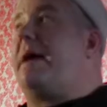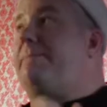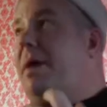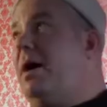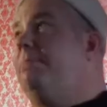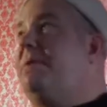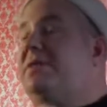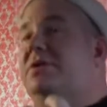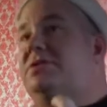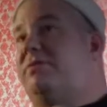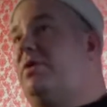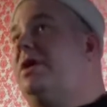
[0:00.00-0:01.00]
By pumping
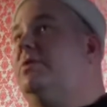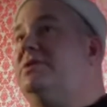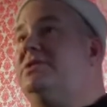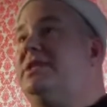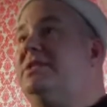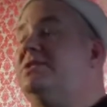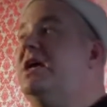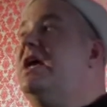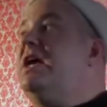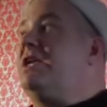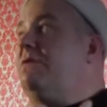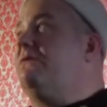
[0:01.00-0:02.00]
those frequencies,
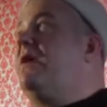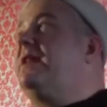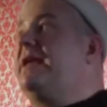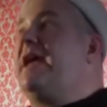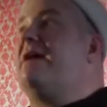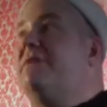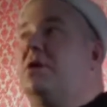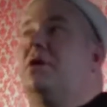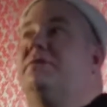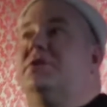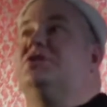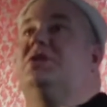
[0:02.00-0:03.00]
you finally have an
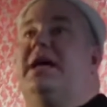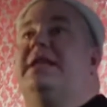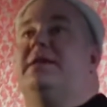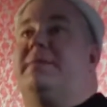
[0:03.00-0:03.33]
artificial light